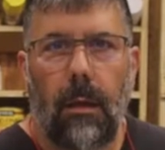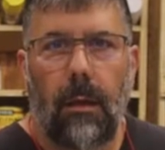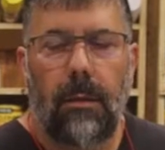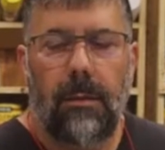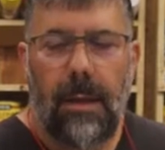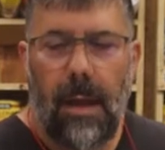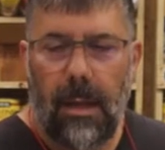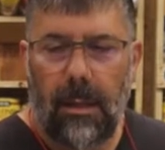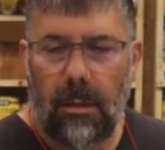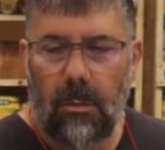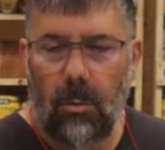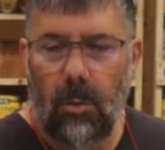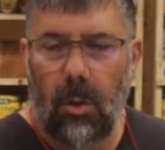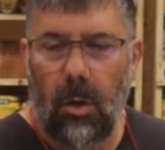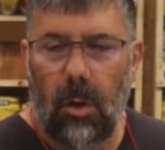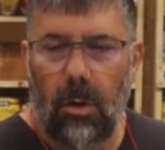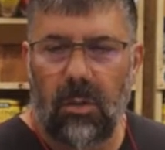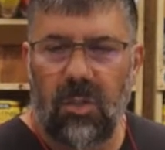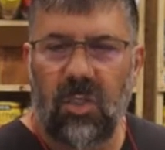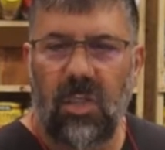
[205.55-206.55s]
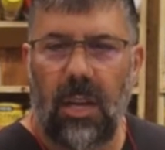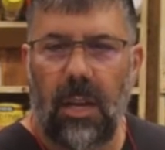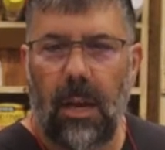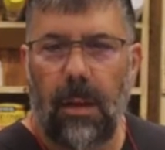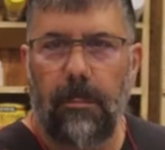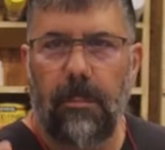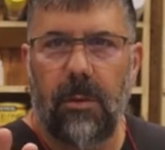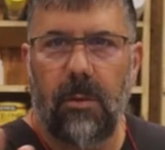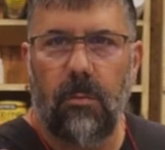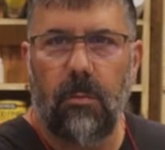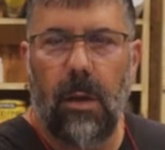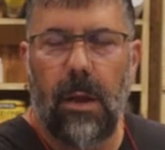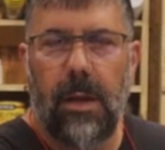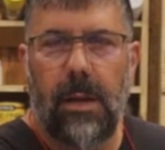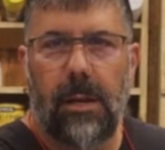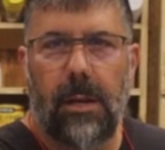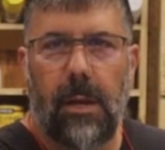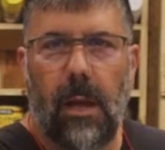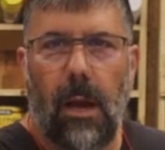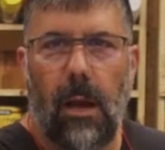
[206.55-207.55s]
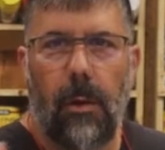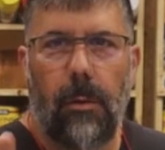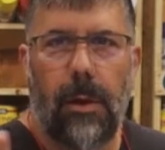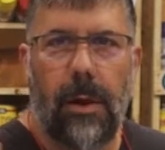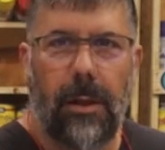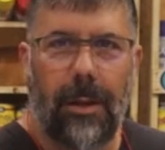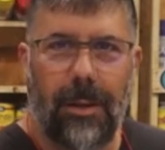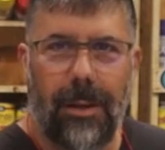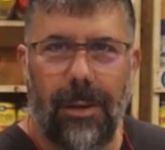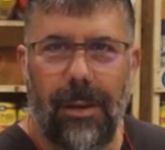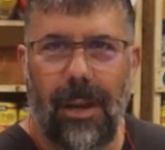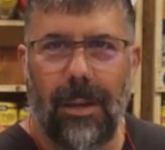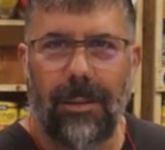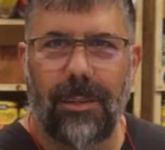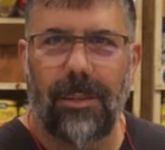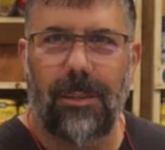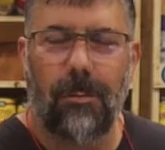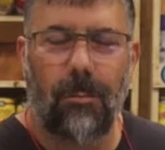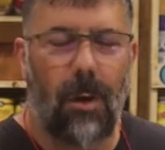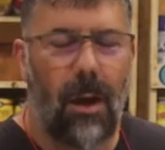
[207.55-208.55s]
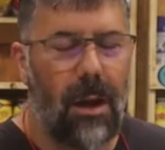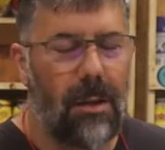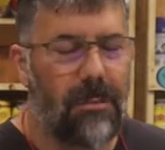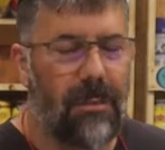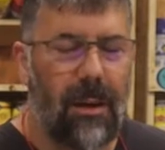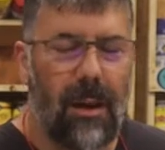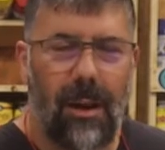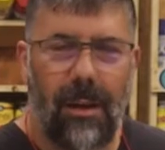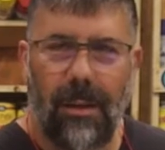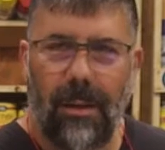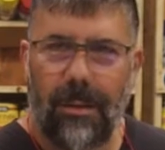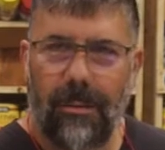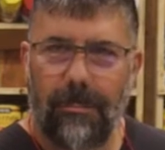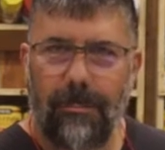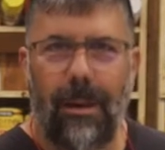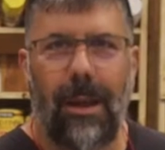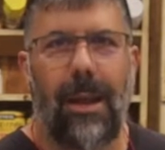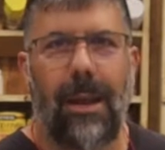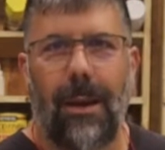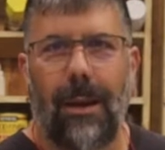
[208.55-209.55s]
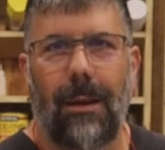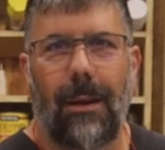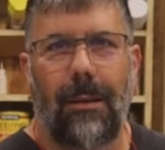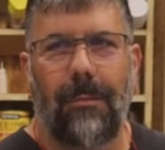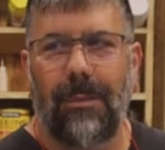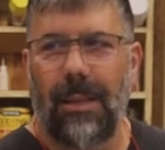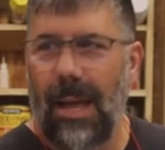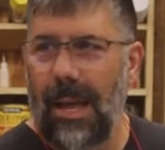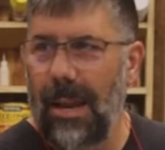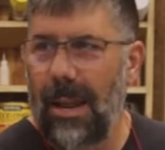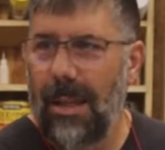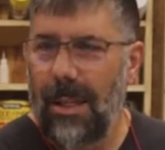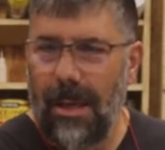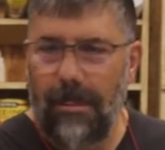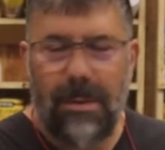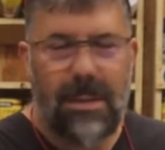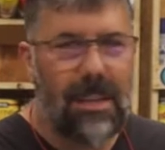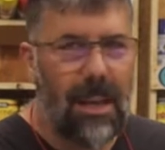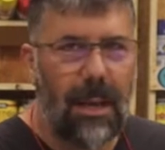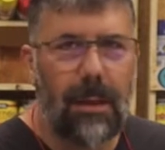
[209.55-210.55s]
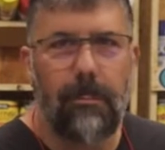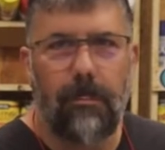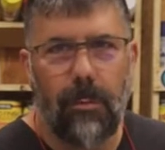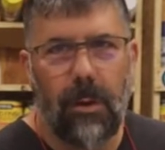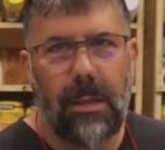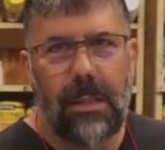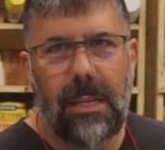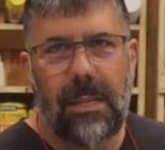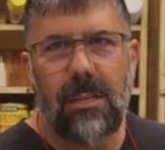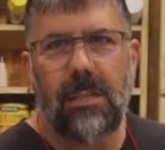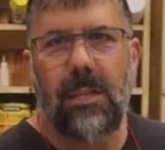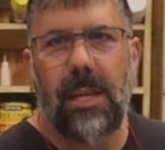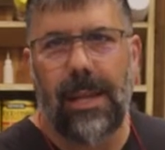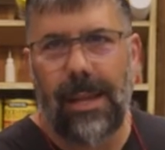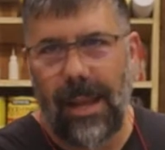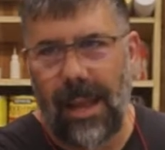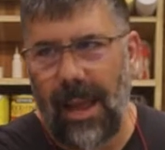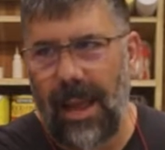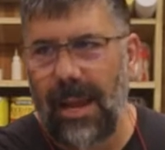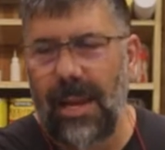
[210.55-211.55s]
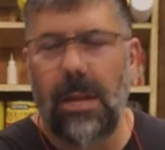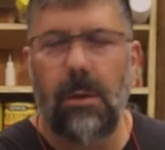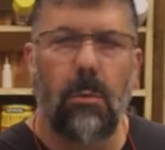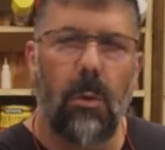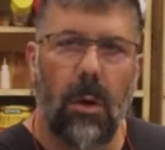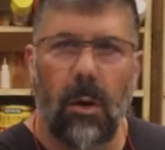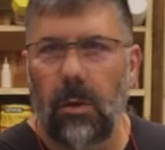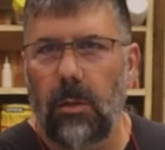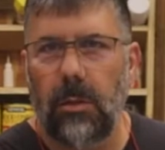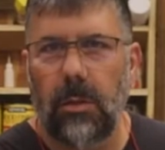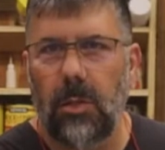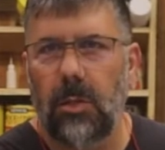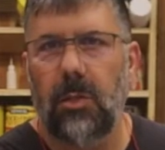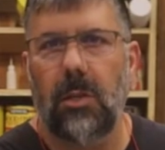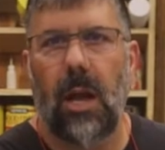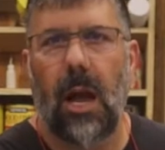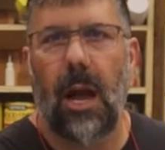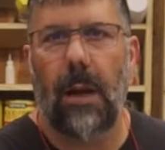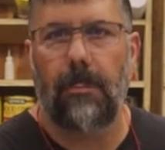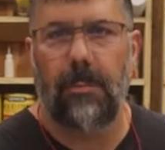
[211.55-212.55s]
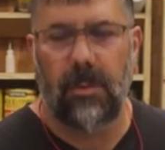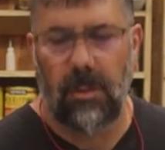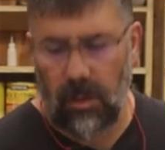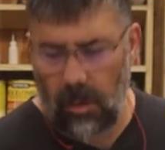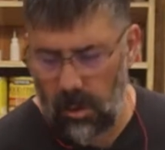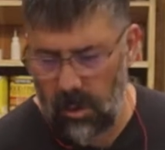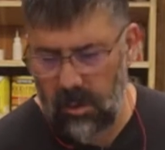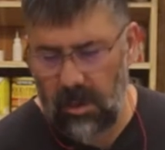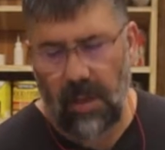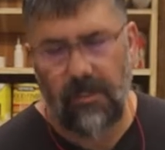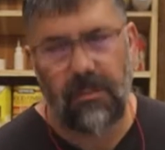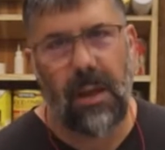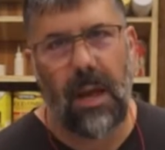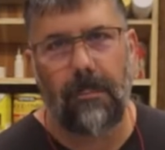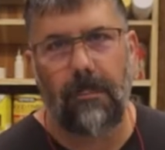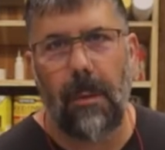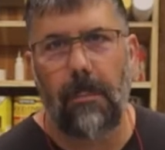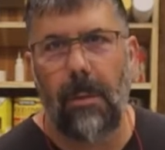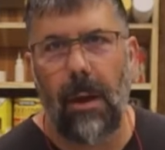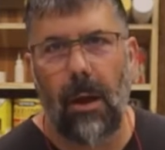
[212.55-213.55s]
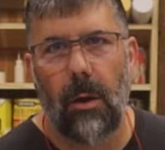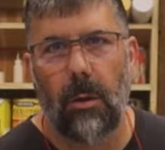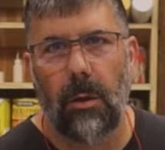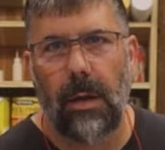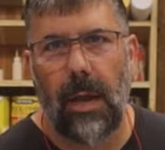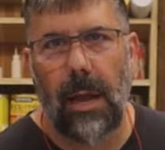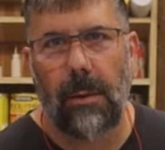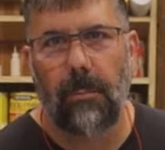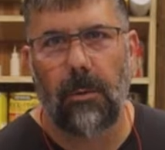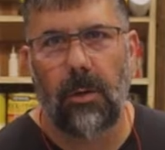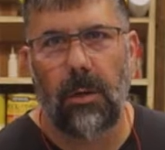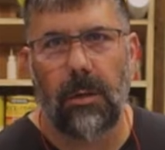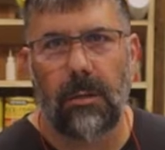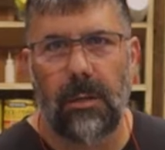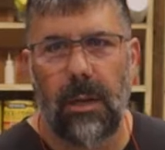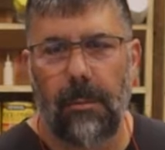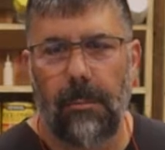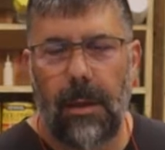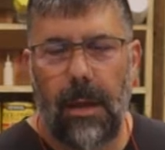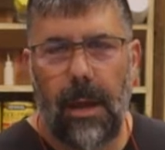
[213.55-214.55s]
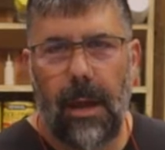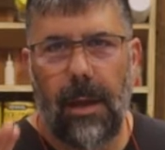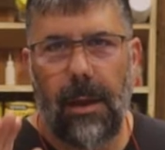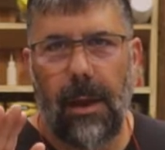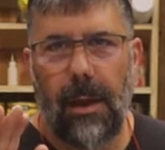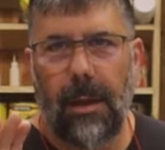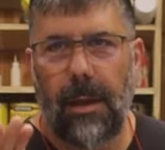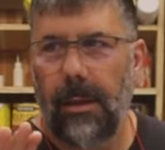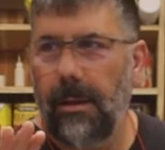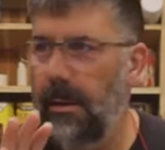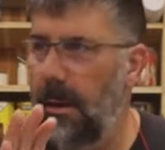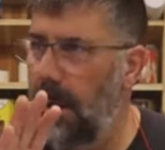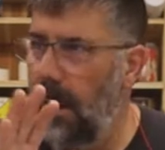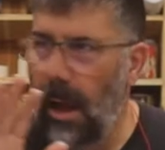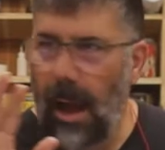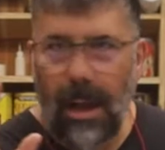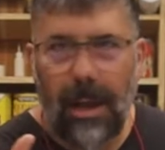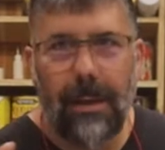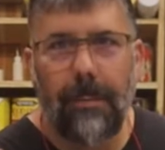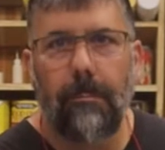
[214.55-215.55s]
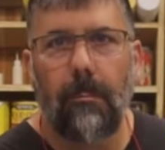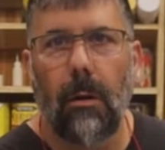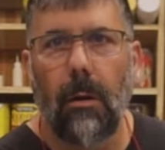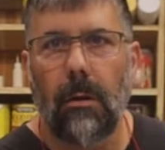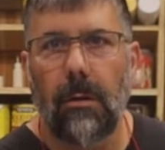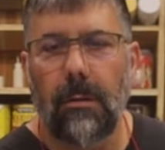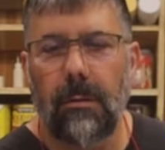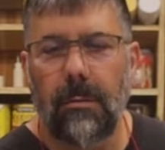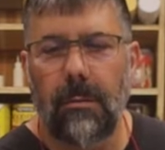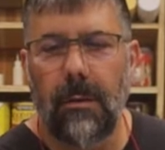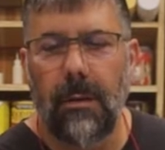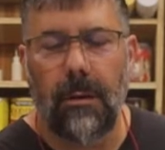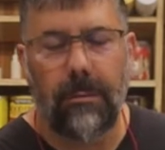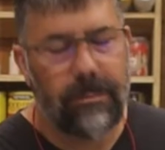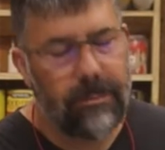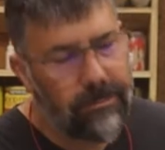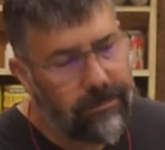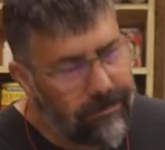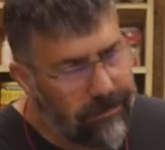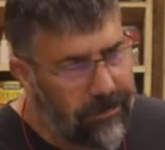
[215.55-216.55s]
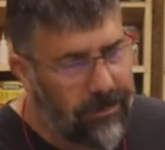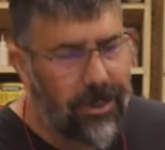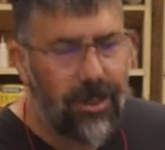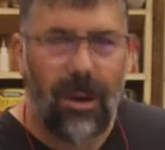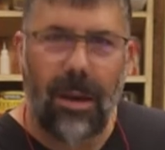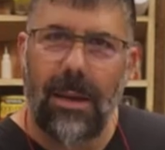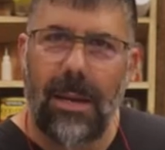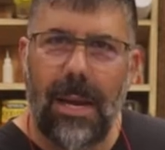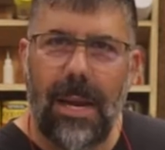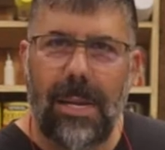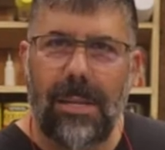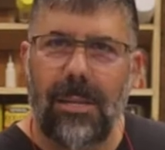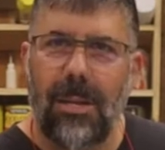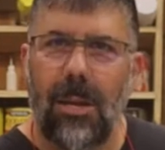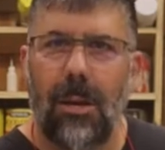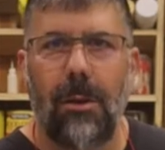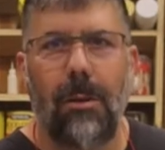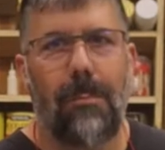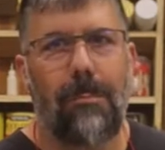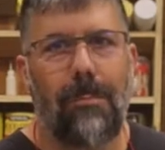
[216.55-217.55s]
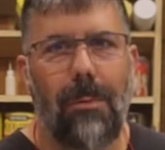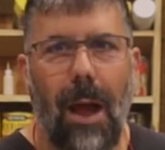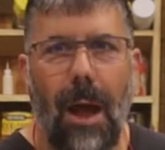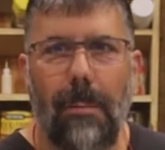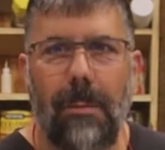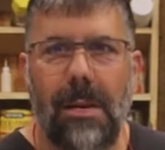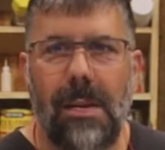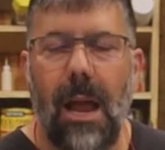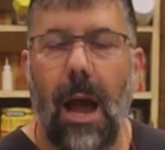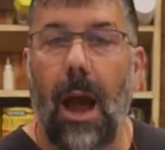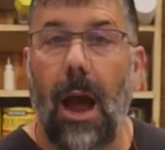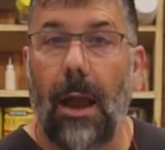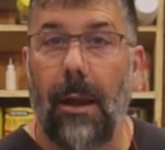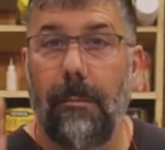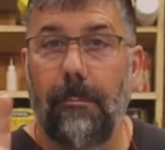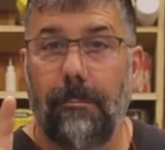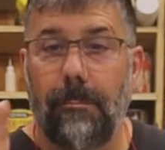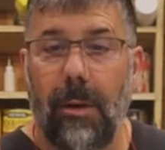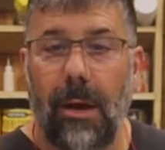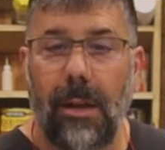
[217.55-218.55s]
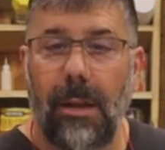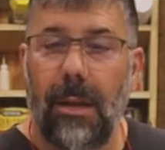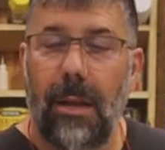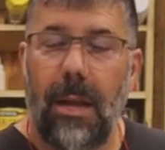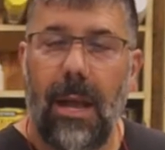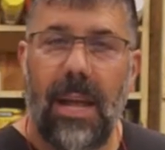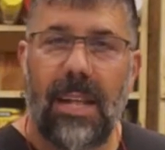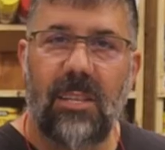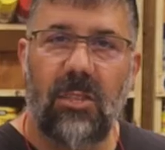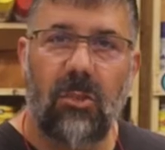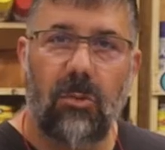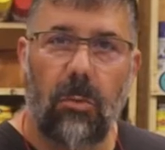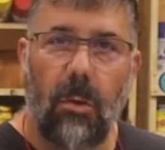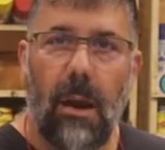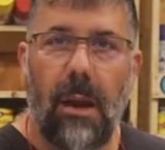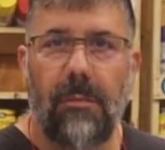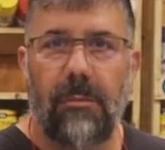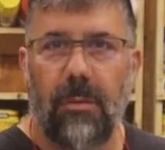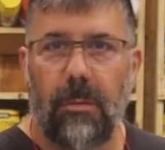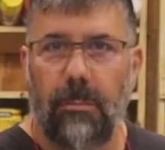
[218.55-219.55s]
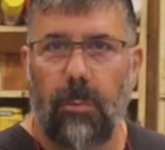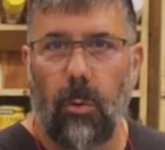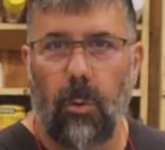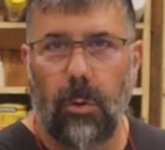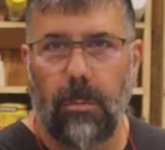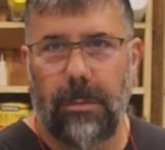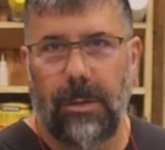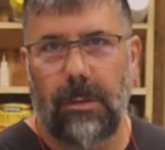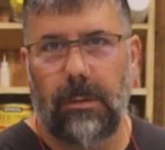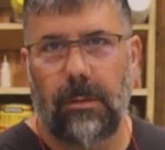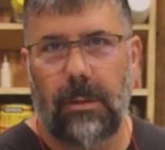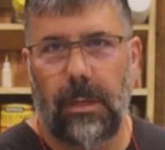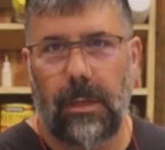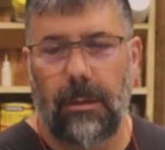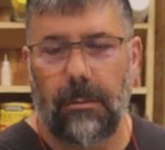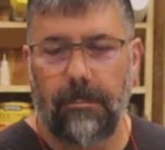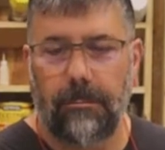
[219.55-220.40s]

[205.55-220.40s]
Now that we're all set up and ready to go and connected to Wi-Fi, man, I love that. That means I can bring this thing anywhere in the shop as long as I've got my power cable hooked up, and I can mark stuff. Do I need to? Probably not, but it's great for portability.